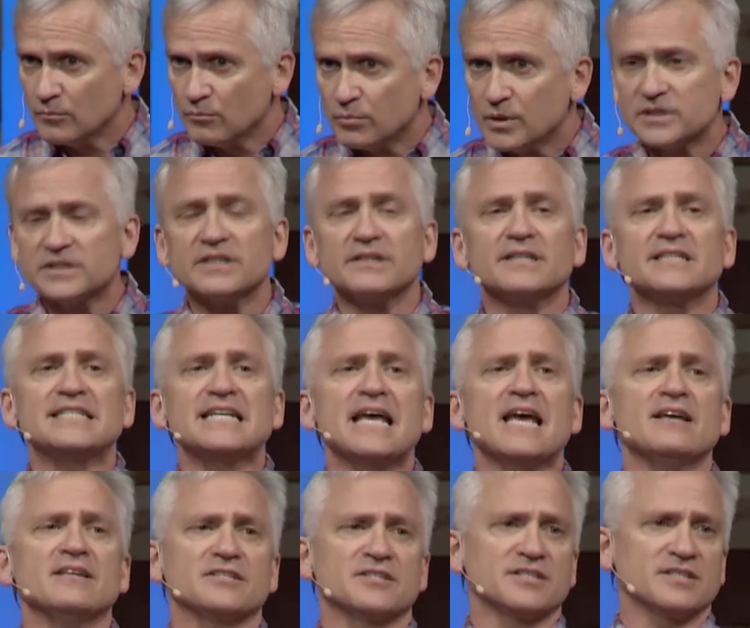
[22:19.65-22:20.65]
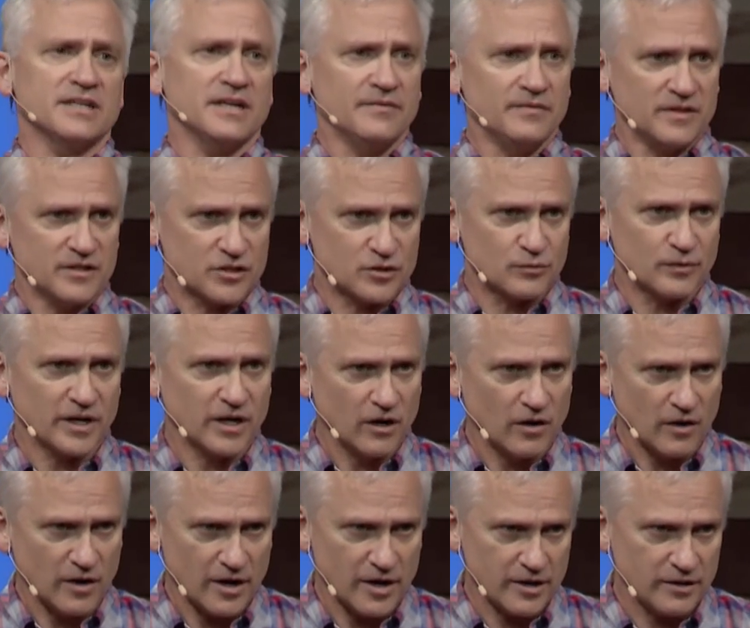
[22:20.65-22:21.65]
put to the test in this
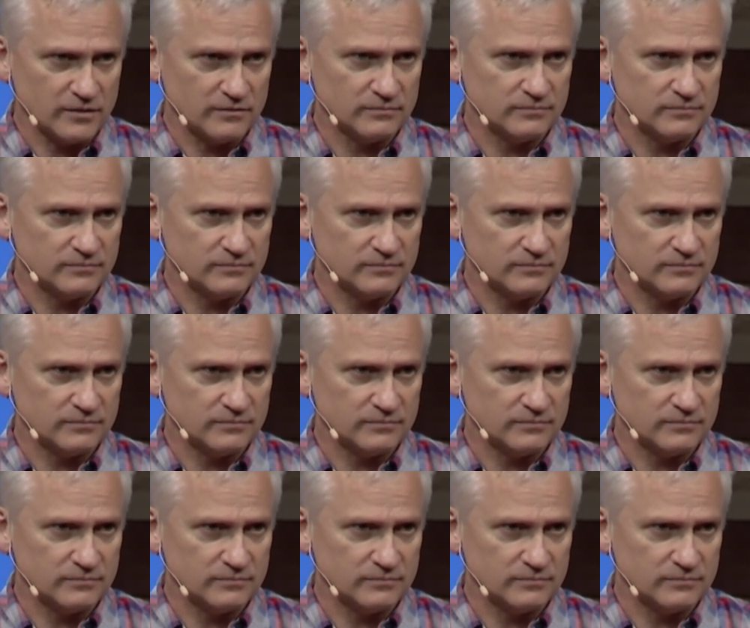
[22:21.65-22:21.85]
regard,